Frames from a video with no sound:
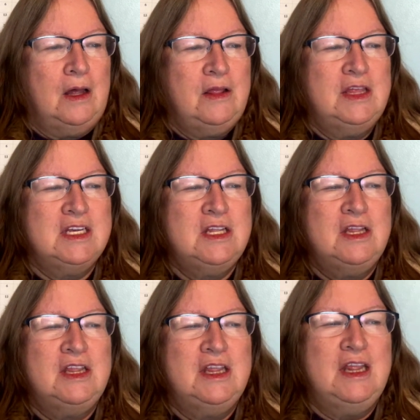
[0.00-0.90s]
This
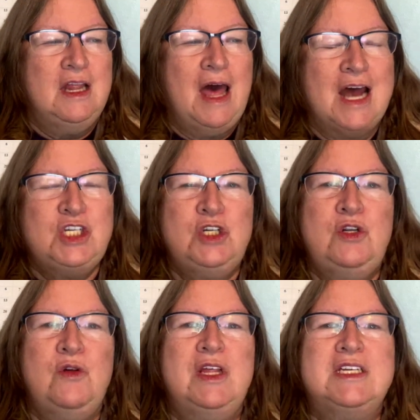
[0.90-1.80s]
as you
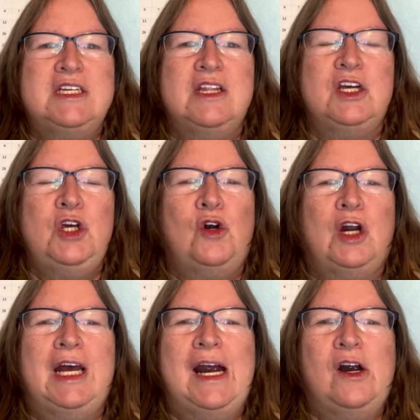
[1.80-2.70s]
do this,
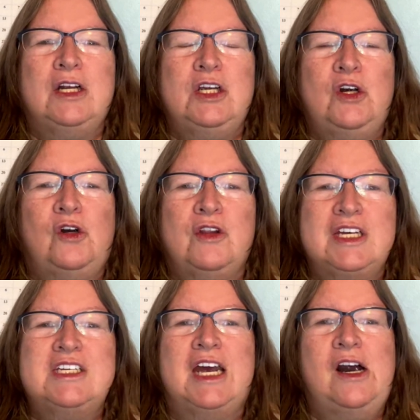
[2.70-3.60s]

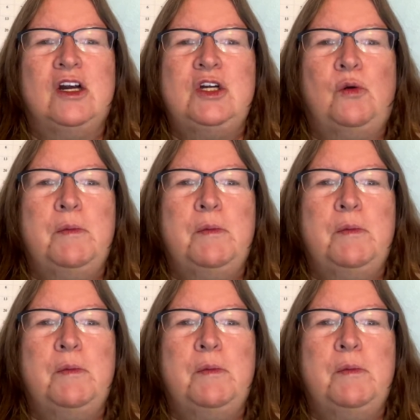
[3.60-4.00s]
this character